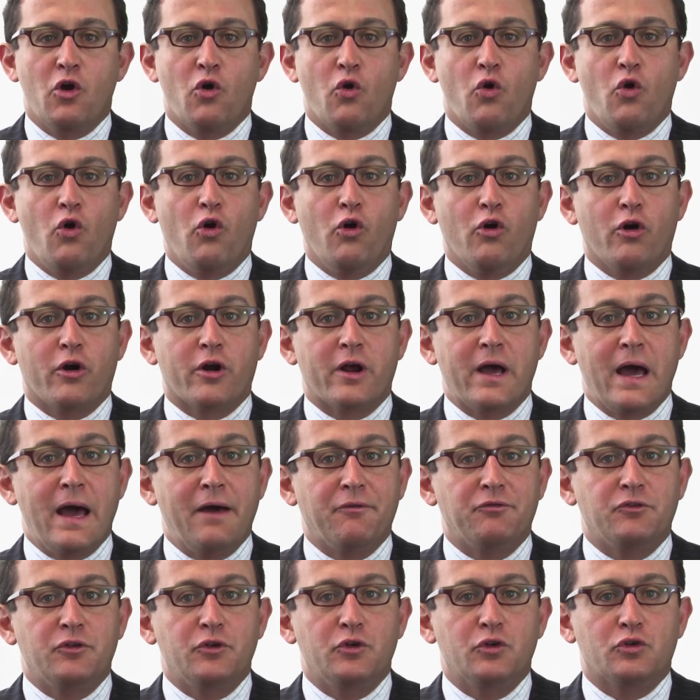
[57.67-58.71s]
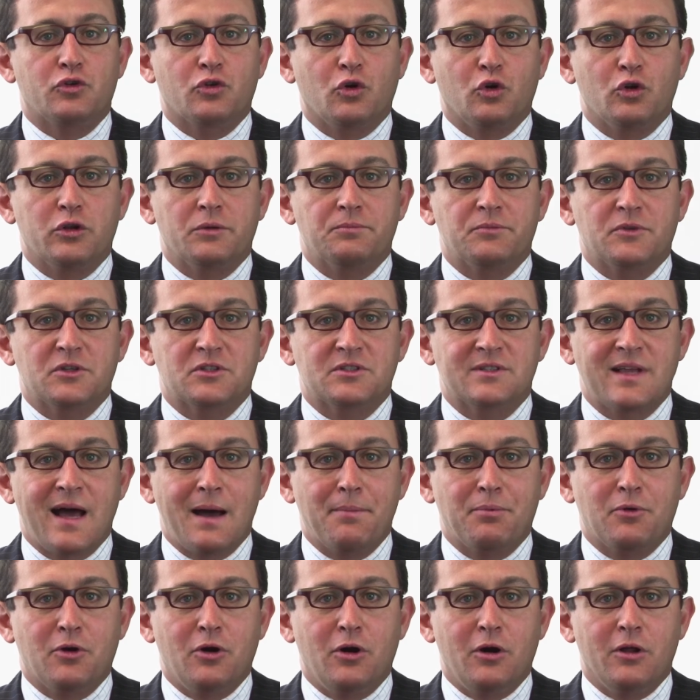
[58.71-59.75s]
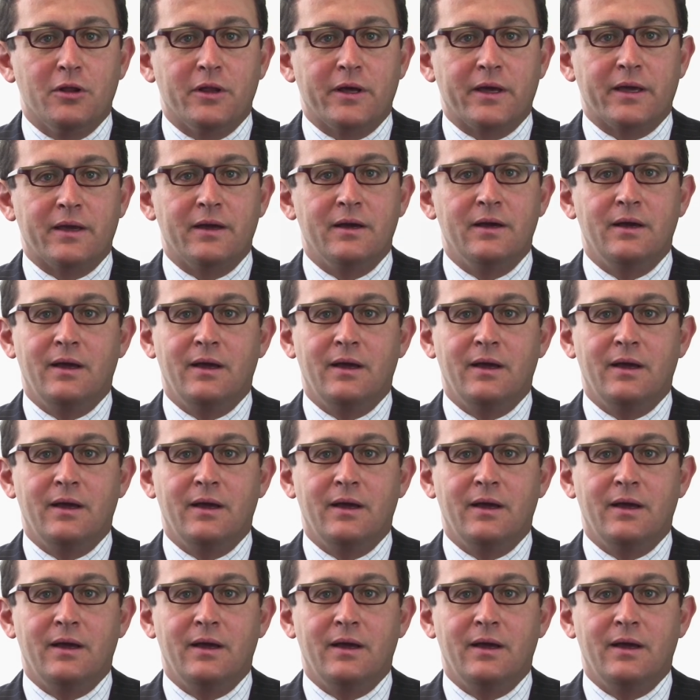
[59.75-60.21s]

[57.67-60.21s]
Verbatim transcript: or after you told them to stop calling.